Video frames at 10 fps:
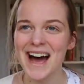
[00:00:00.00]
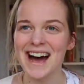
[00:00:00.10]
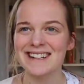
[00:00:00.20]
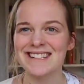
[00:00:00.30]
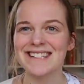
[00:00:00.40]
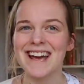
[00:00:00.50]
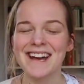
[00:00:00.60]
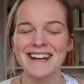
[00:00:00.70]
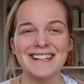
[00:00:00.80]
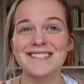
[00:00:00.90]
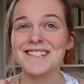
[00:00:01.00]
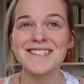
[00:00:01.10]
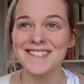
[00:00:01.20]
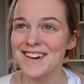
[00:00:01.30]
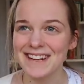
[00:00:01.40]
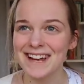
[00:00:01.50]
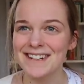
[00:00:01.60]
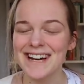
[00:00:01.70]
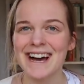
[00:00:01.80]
and it's just so clever.